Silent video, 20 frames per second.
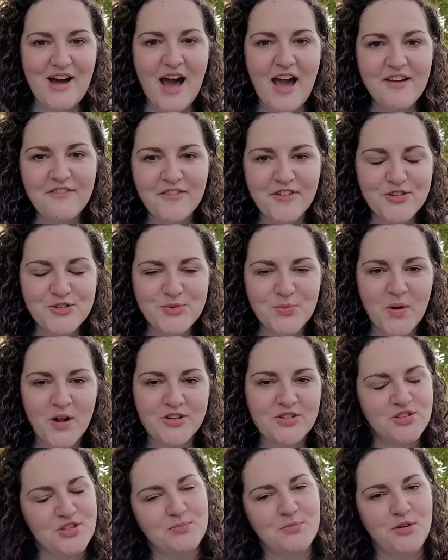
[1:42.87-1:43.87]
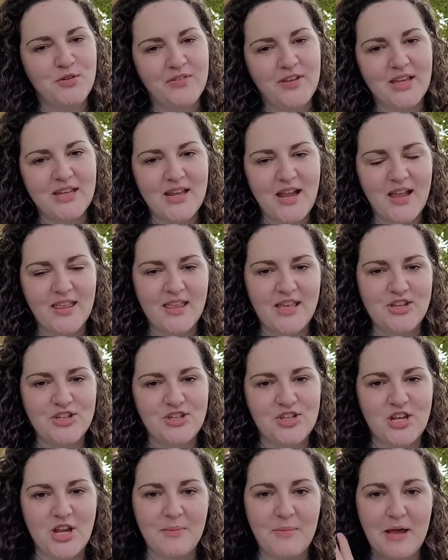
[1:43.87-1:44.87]
I first watched the movie
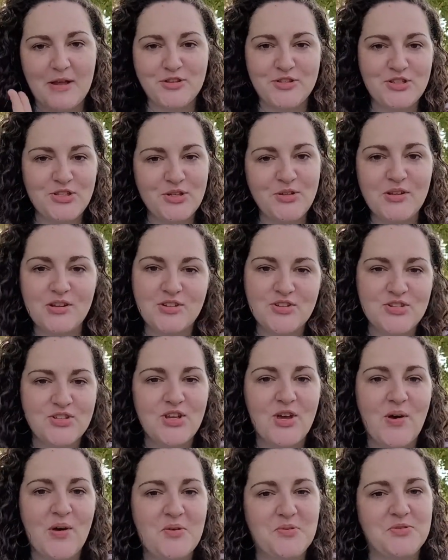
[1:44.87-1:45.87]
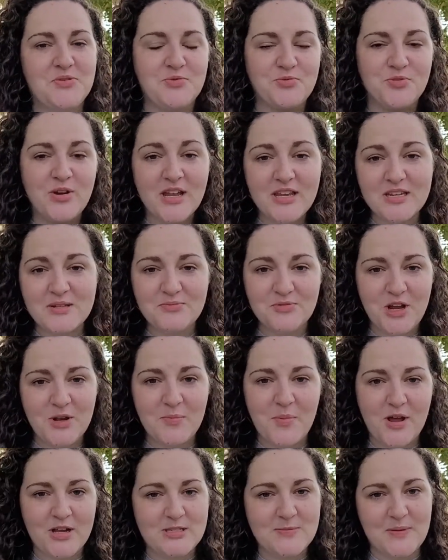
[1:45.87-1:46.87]
Annihilation about 2 years ago. It was a random
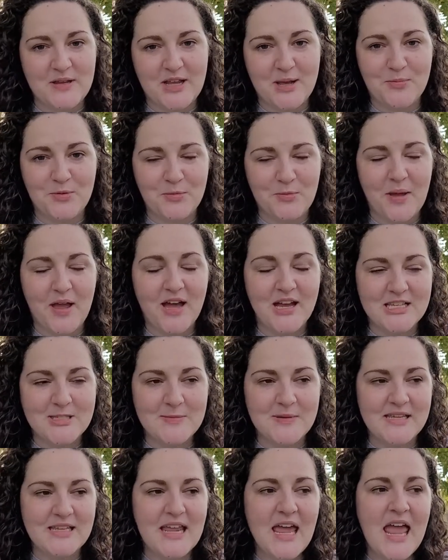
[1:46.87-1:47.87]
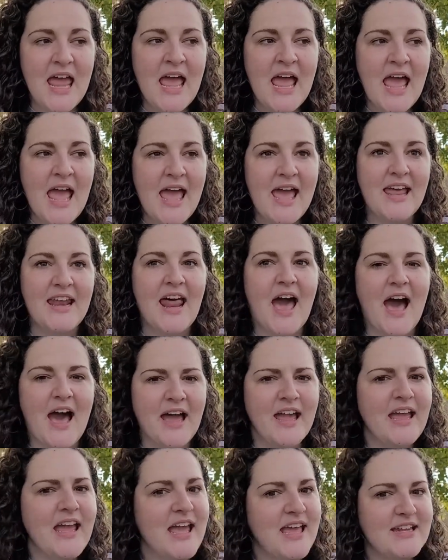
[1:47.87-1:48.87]
Redbox pickup with my husband, and
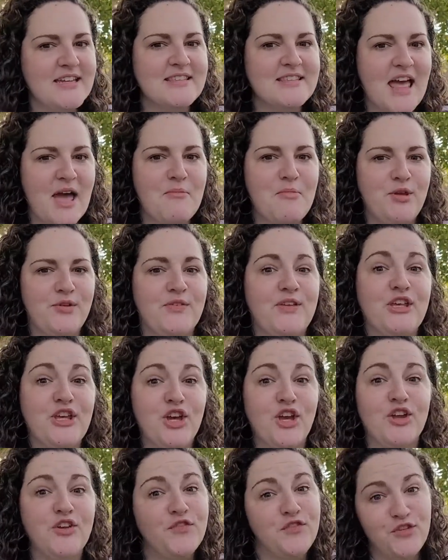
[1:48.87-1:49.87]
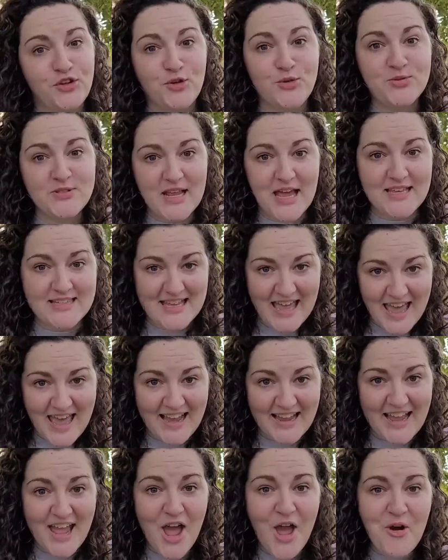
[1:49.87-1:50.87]
I ended that movie confused as heck.
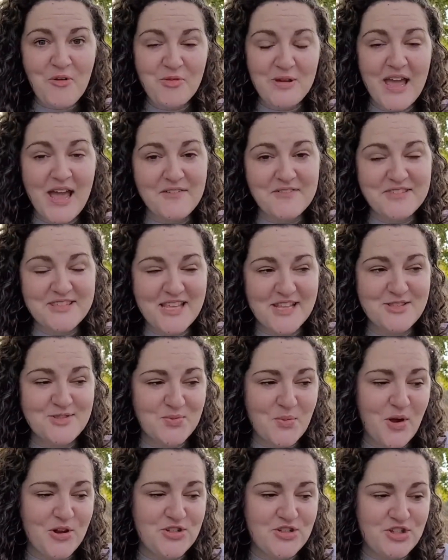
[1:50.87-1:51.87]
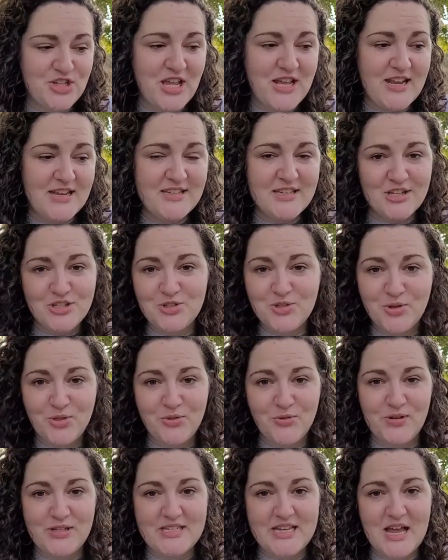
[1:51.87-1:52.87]
We have since watched it an additional
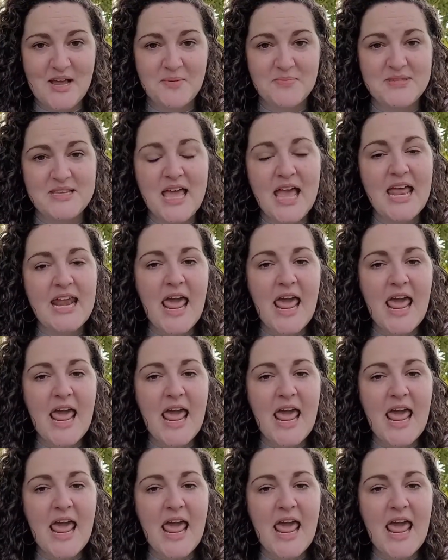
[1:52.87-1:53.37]
3 times, and